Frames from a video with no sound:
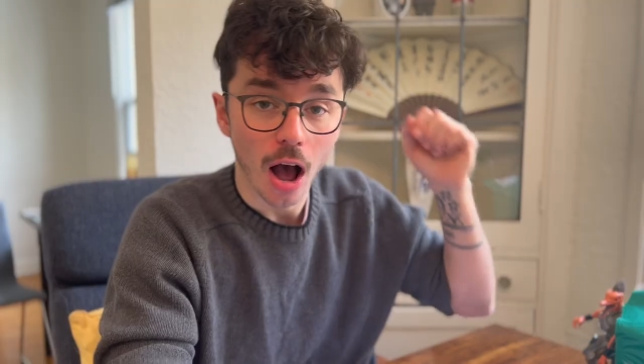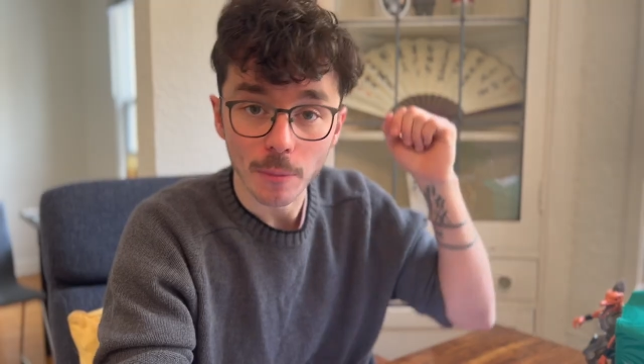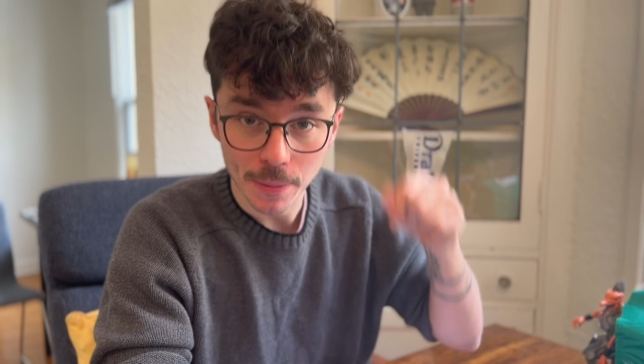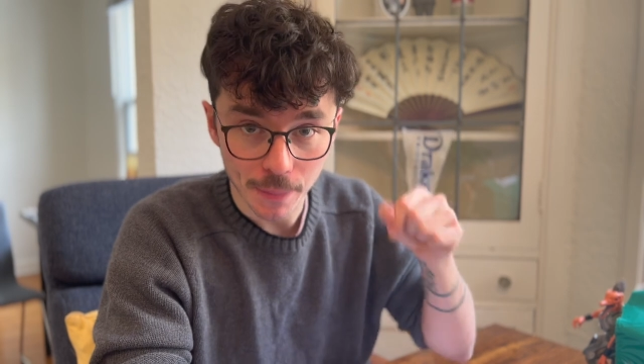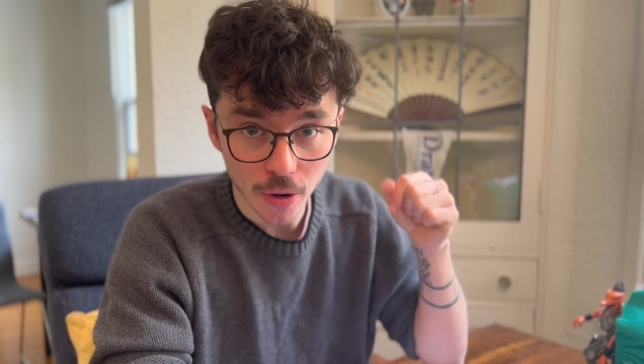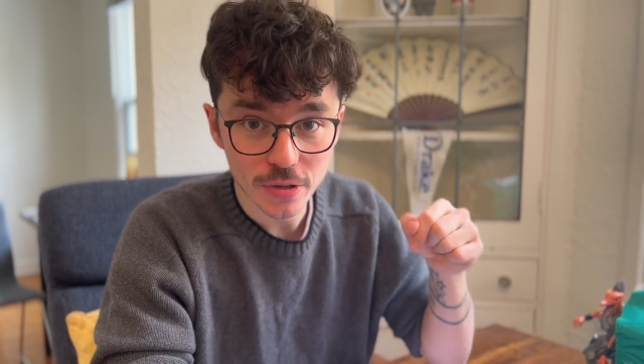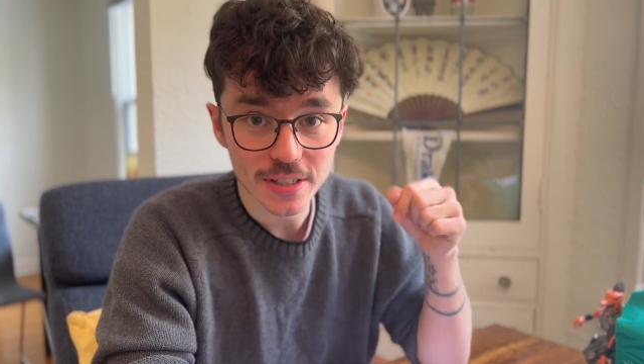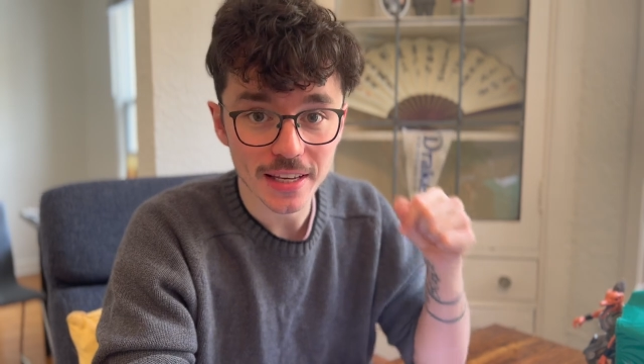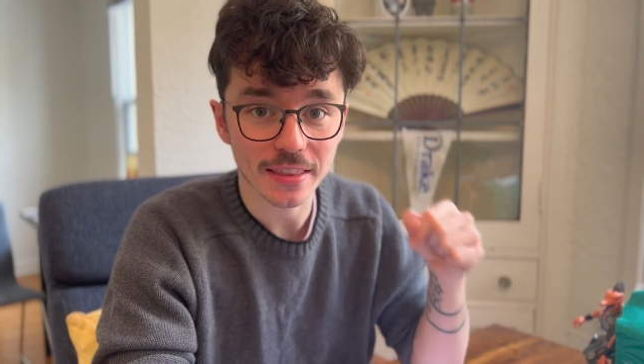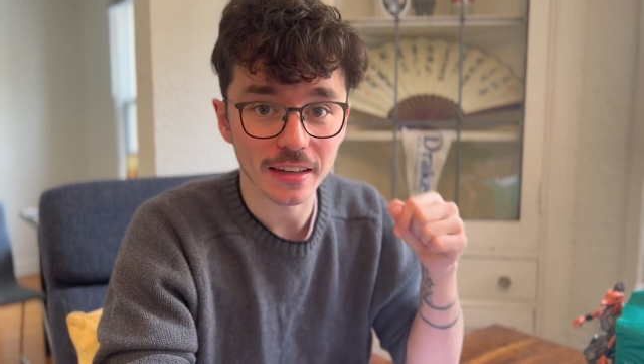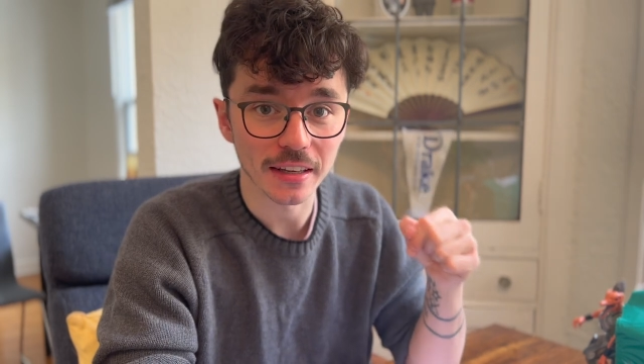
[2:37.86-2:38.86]
I'll be
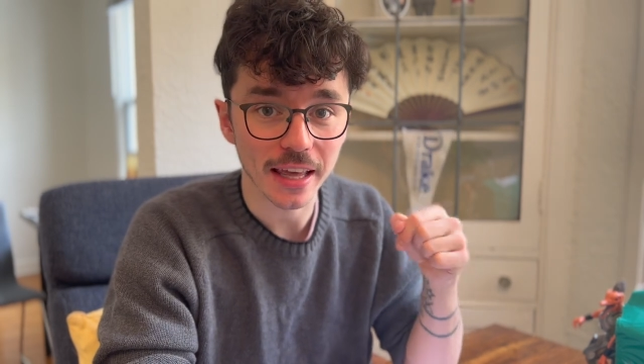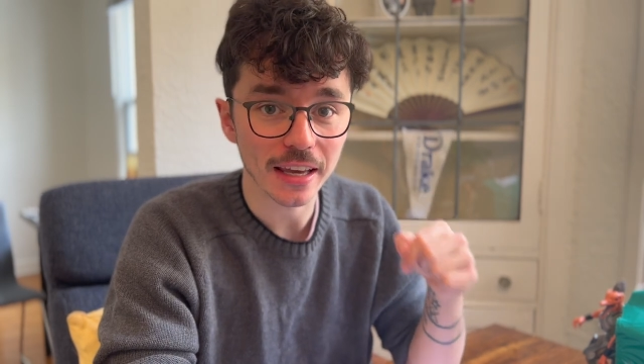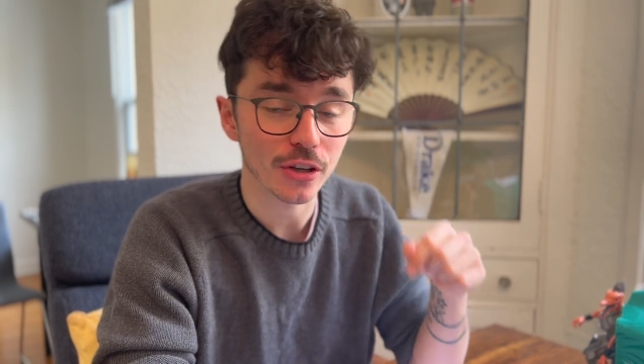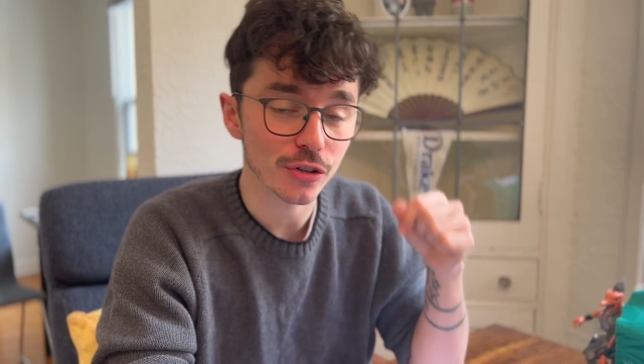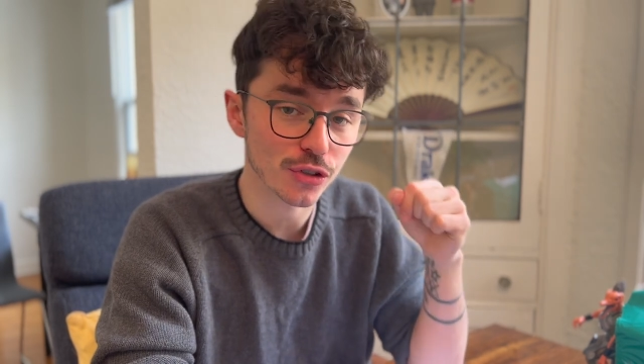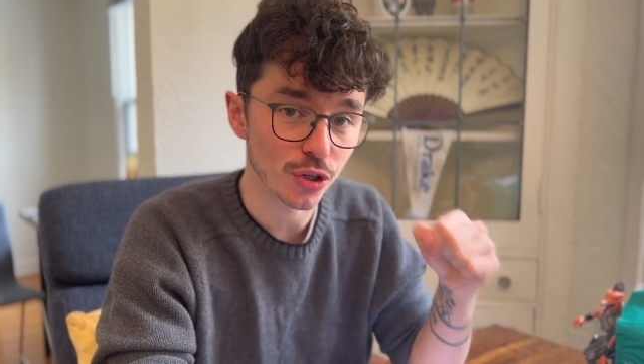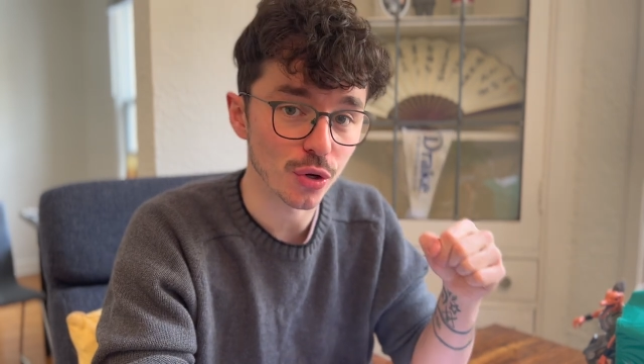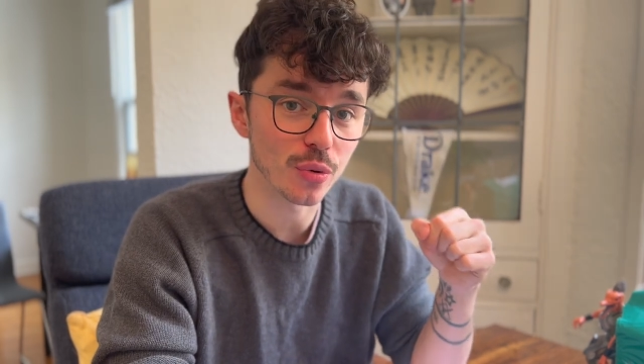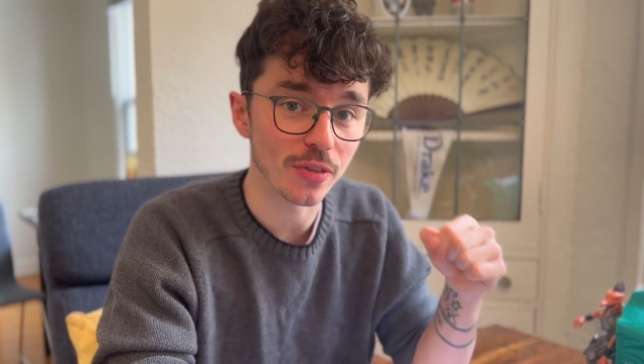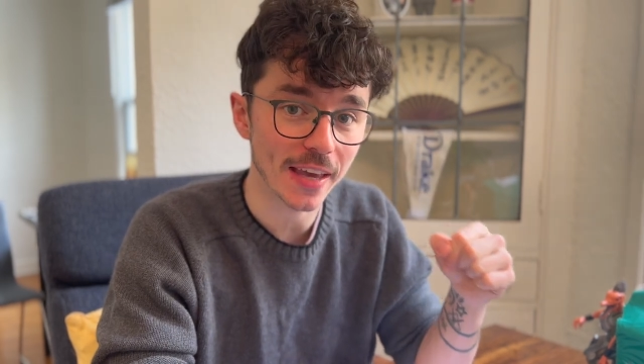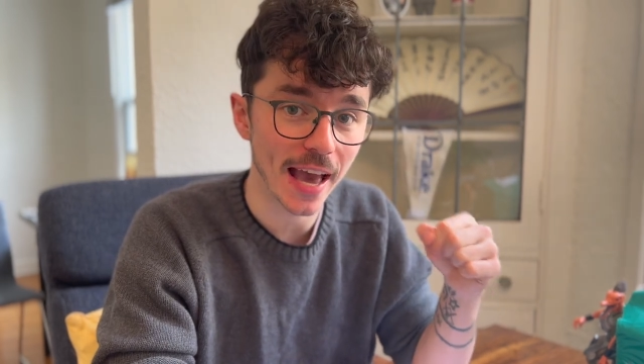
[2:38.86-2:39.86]
posting the link
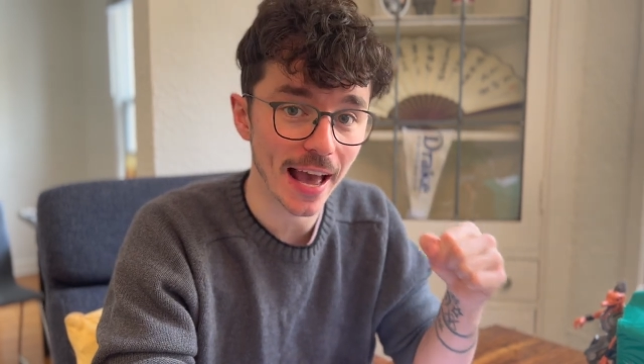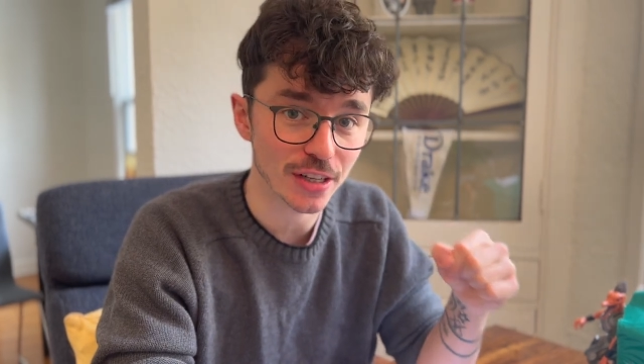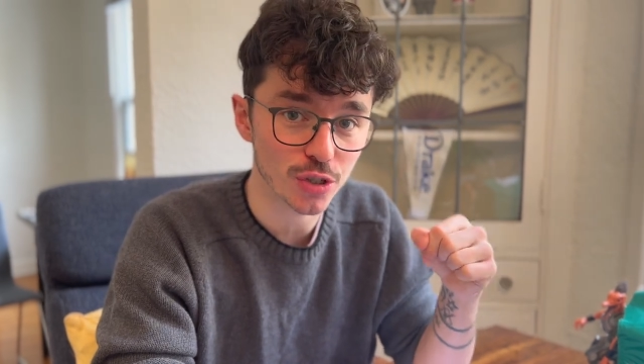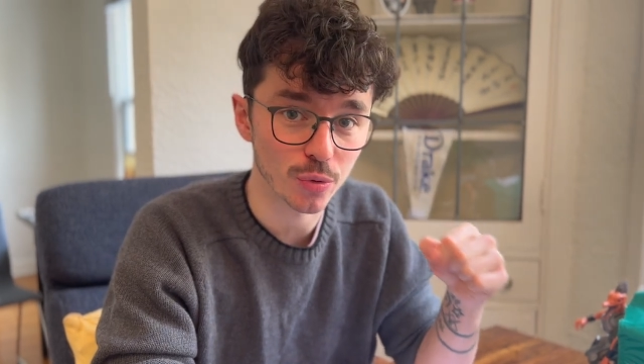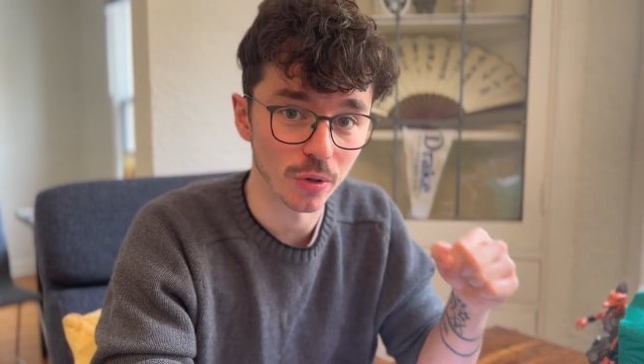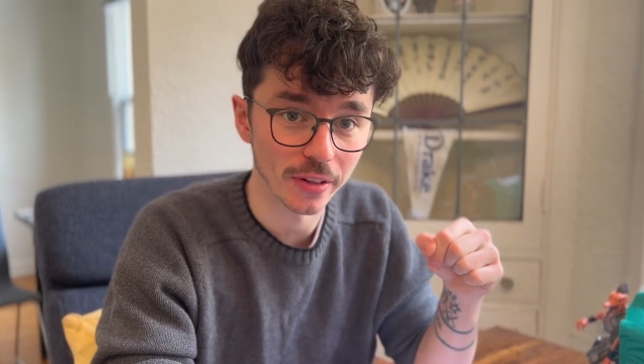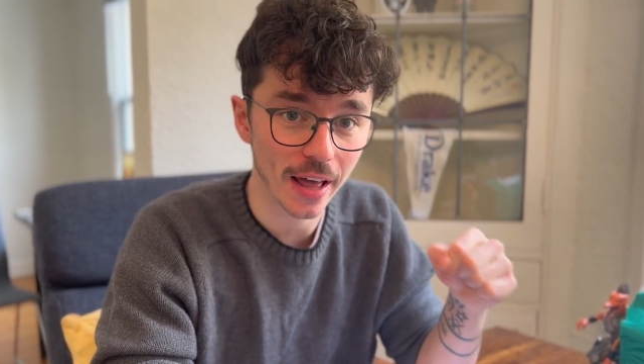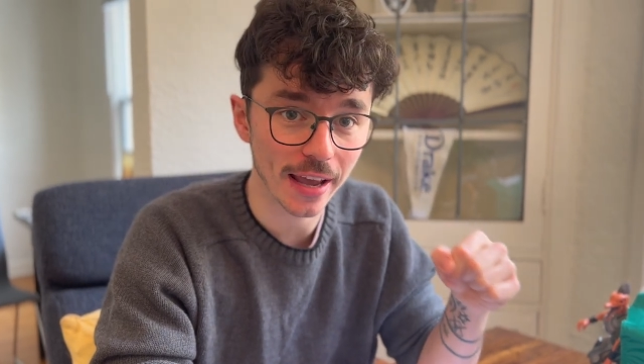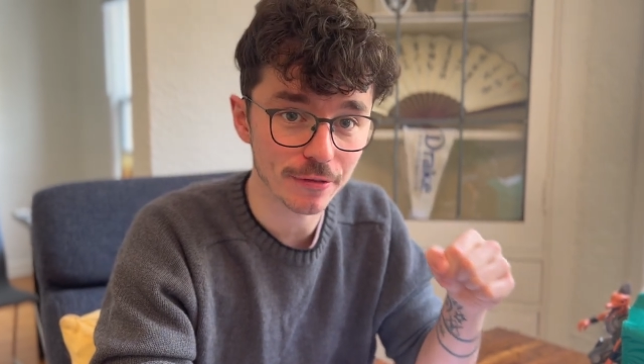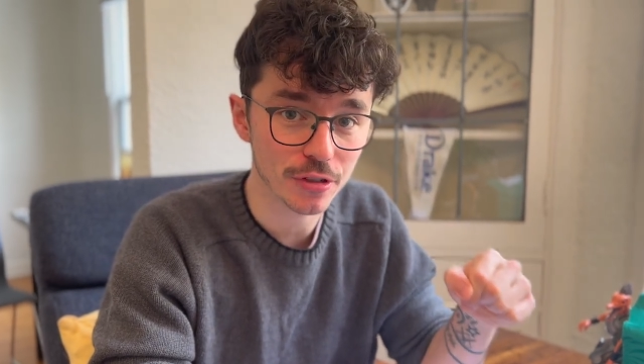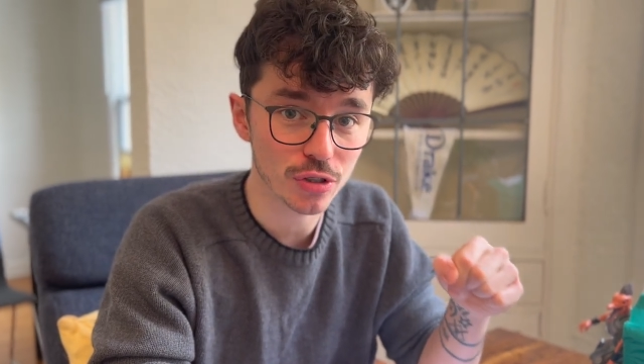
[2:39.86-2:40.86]
to the actual
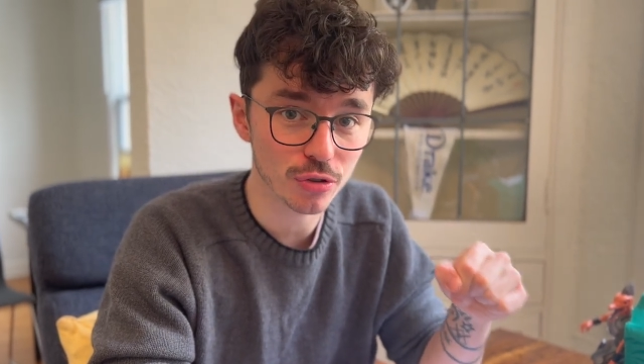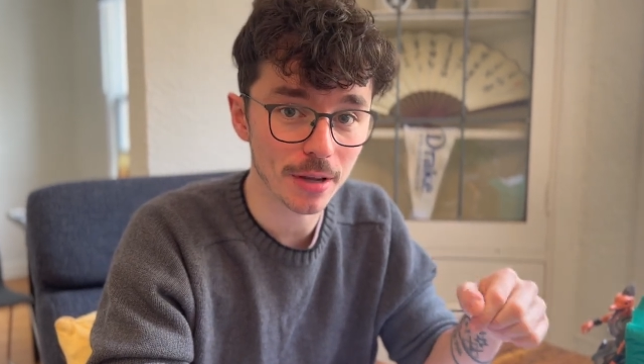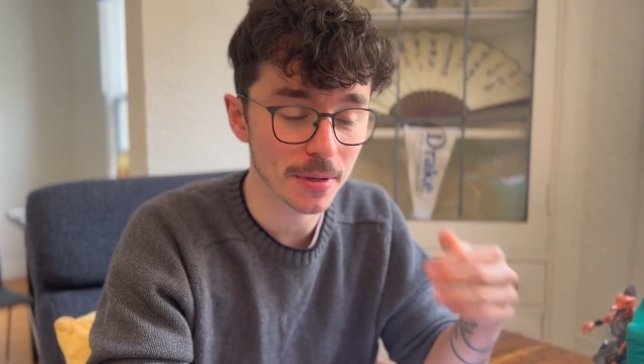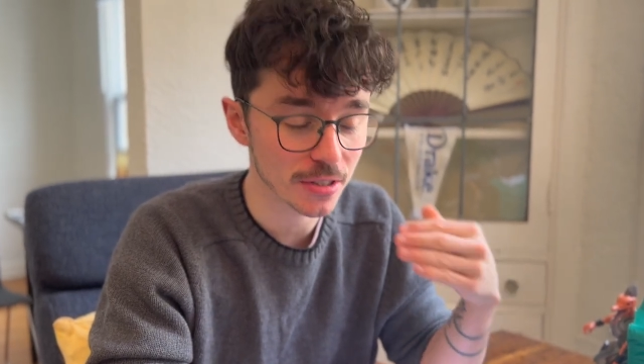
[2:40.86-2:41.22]
live stream.